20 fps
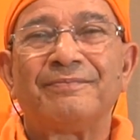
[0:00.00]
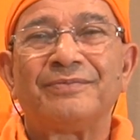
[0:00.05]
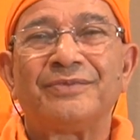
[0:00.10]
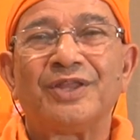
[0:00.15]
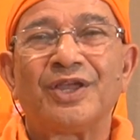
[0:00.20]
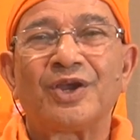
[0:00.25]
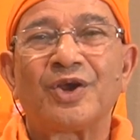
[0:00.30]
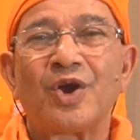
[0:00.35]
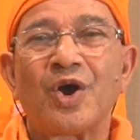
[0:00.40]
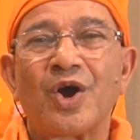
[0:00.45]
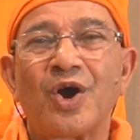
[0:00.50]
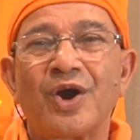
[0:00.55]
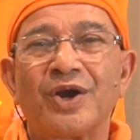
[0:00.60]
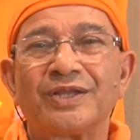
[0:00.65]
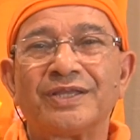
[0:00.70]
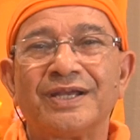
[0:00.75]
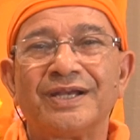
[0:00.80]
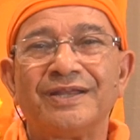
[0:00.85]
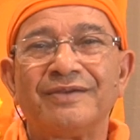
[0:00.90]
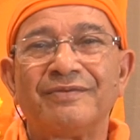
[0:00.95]
the
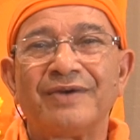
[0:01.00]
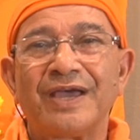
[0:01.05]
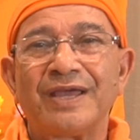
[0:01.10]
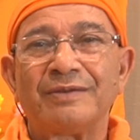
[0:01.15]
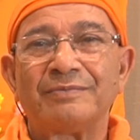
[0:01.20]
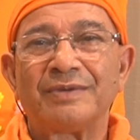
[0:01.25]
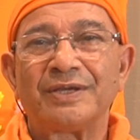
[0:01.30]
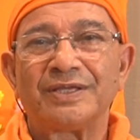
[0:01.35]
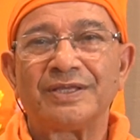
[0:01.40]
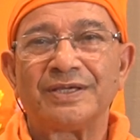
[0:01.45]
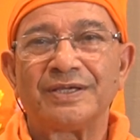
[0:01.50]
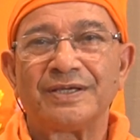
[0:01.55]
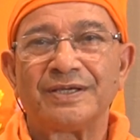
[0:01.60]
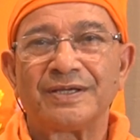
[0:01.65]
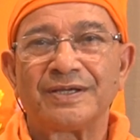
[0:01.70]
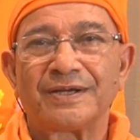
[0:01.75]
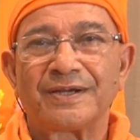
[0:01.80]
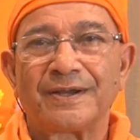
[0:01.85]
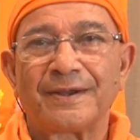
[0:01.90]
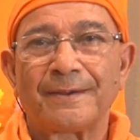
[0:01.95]
God, the Divine
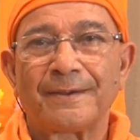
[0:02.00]
Mother.